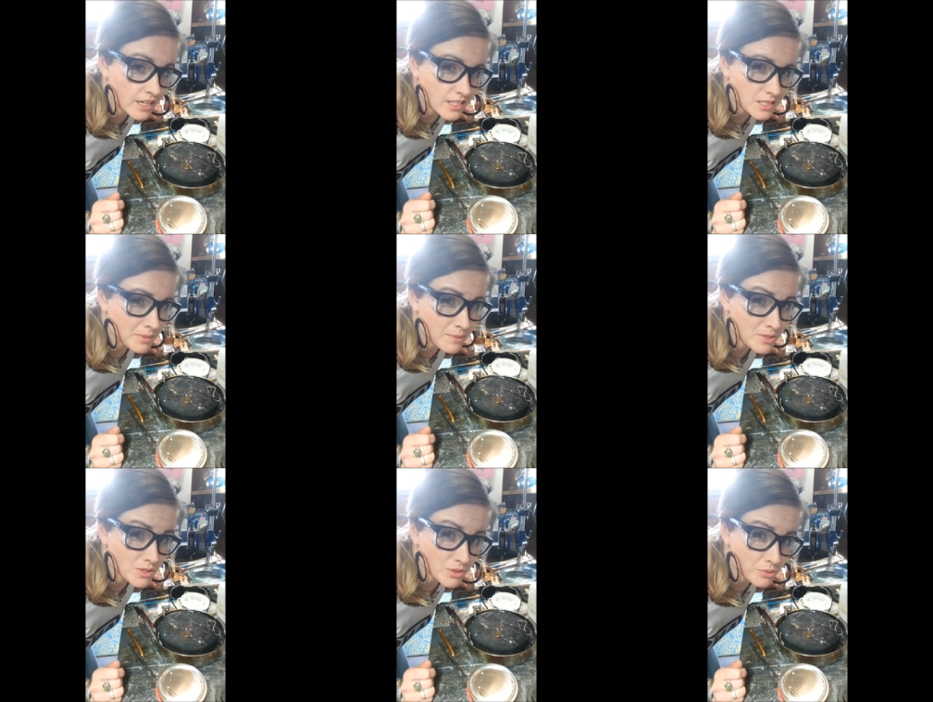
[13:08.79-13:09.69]
sometimes
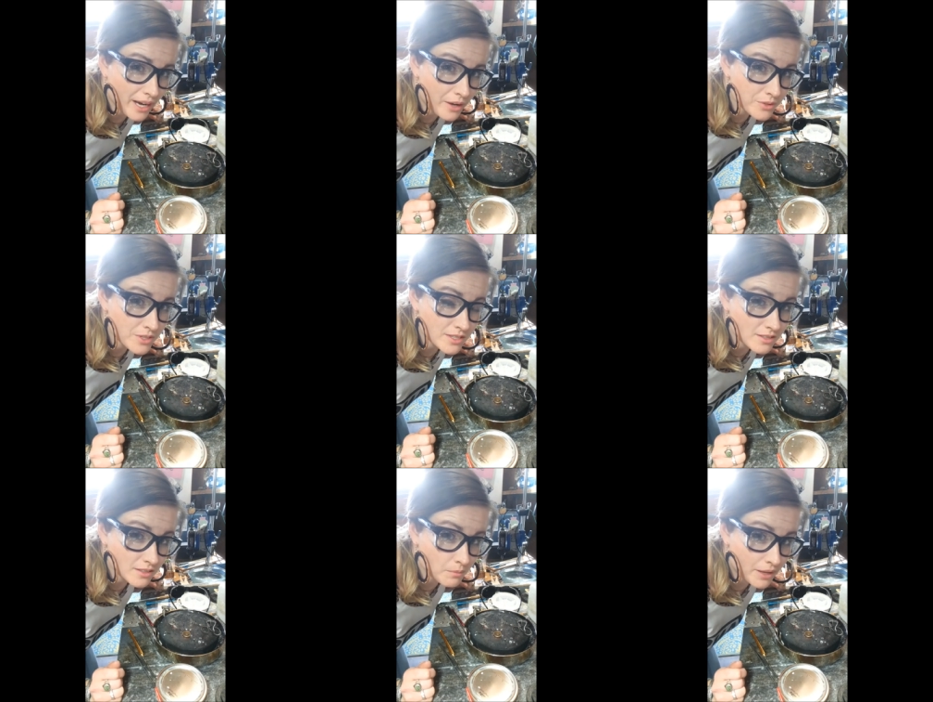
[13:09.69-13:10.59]
those little rounds,
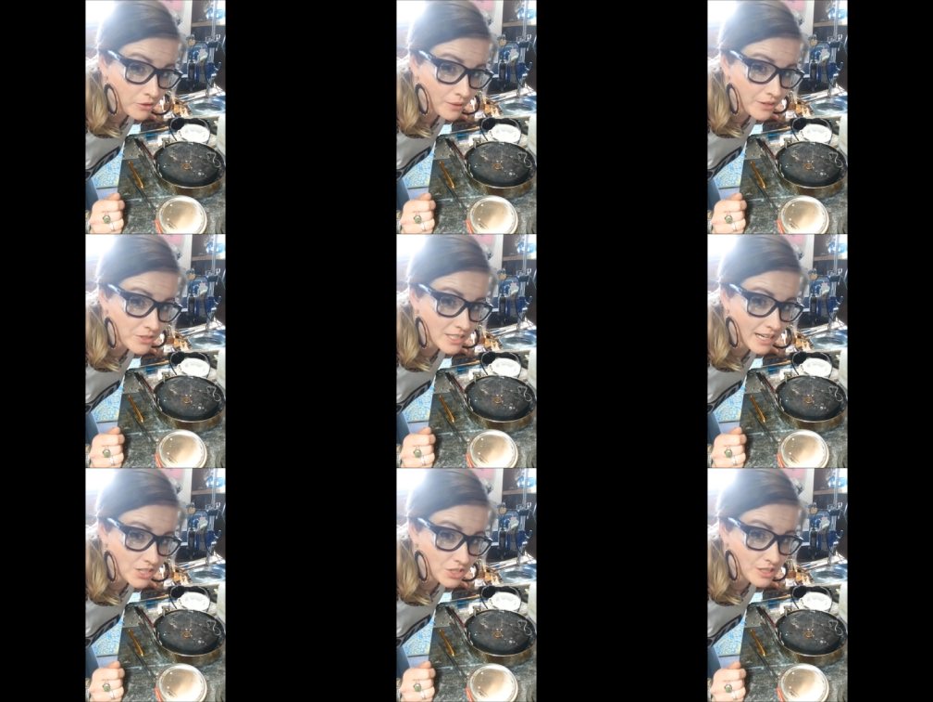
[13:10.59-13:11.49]
the metal rounds, can
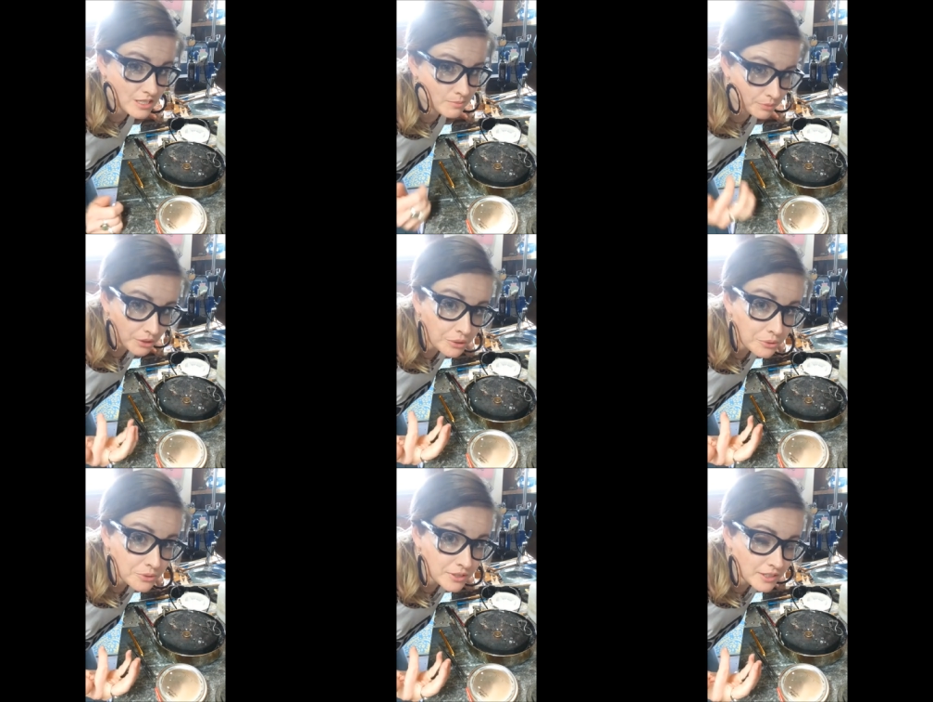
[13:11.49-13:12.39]
actually
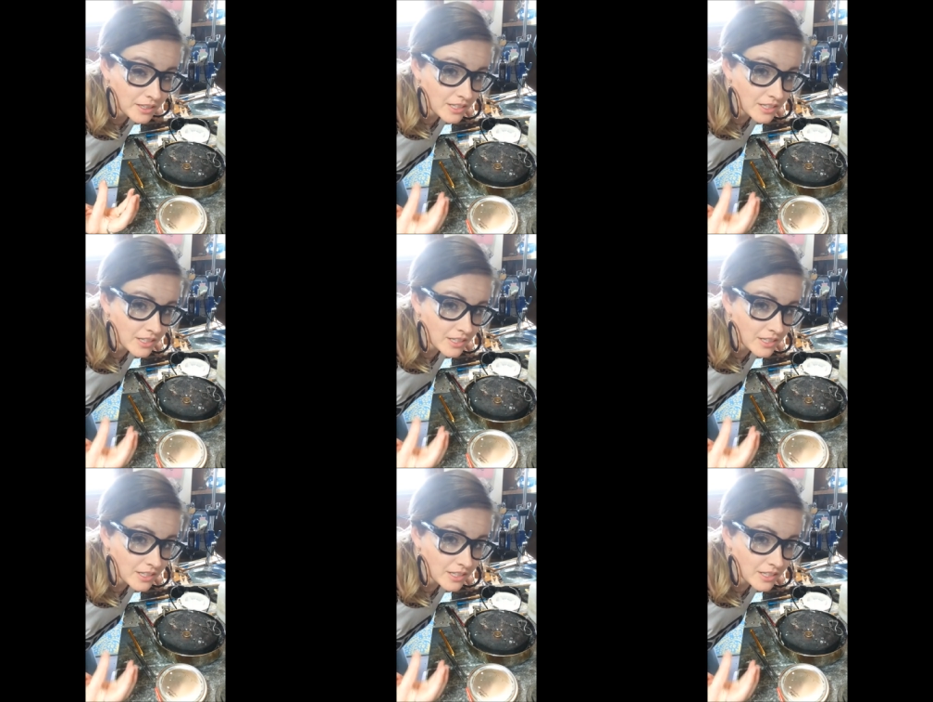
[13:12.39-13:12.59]
explode.